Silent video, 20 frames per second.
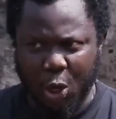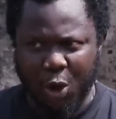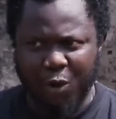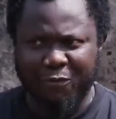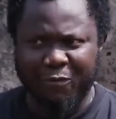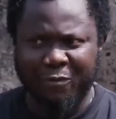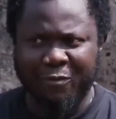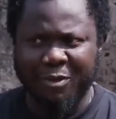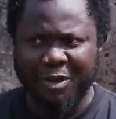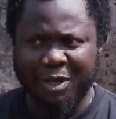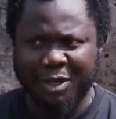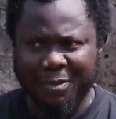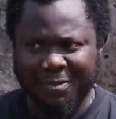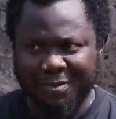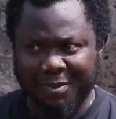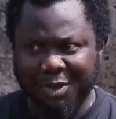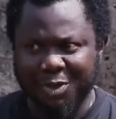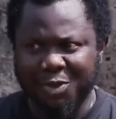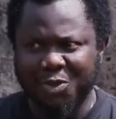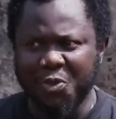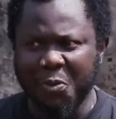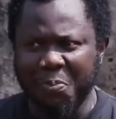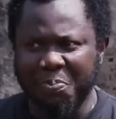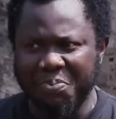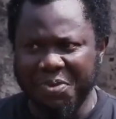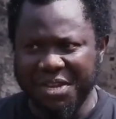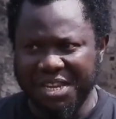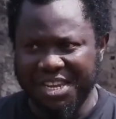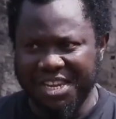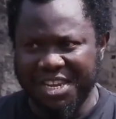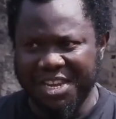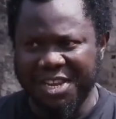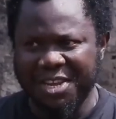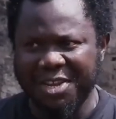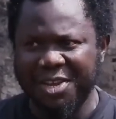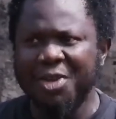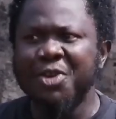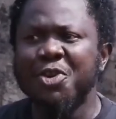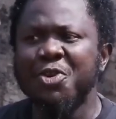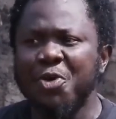I would love to
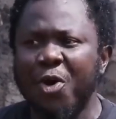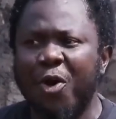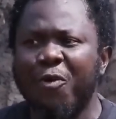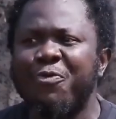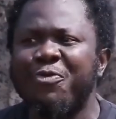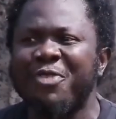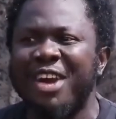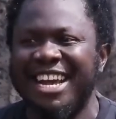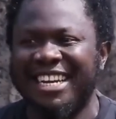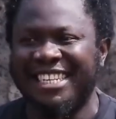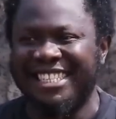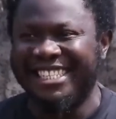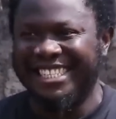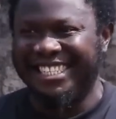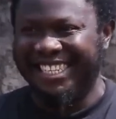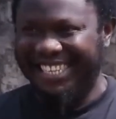be your